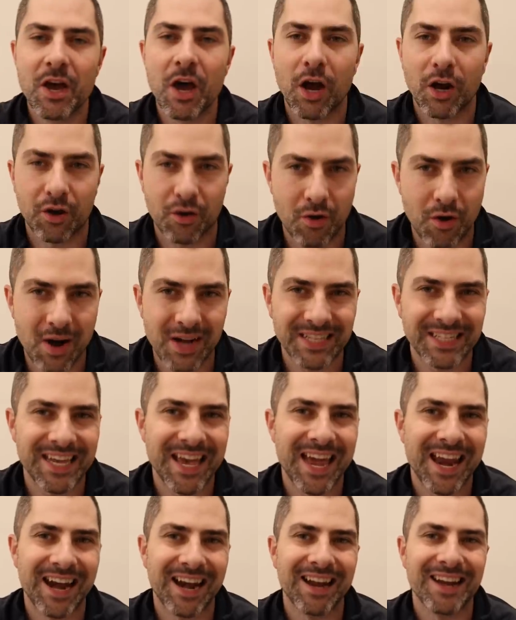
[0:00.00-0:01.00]
across
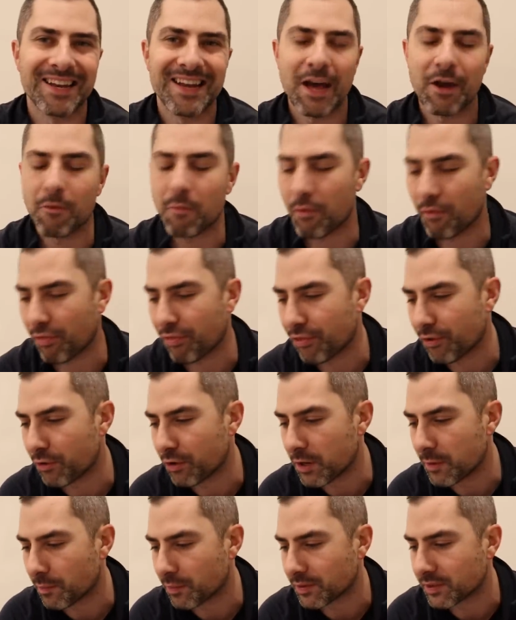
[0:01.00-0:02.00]
Canada down about
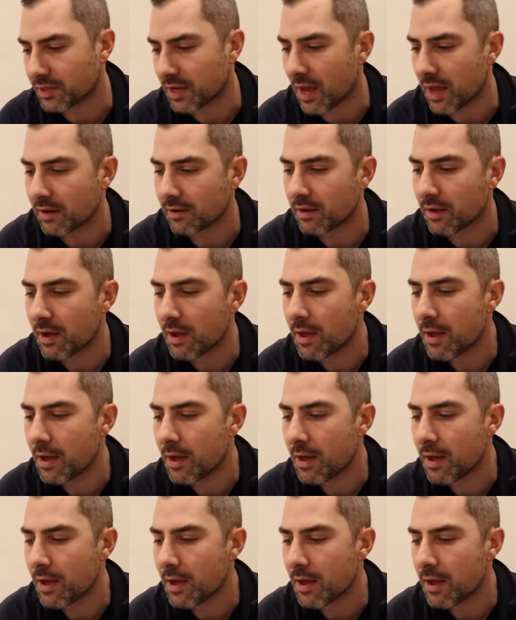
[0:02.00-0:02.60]
30%.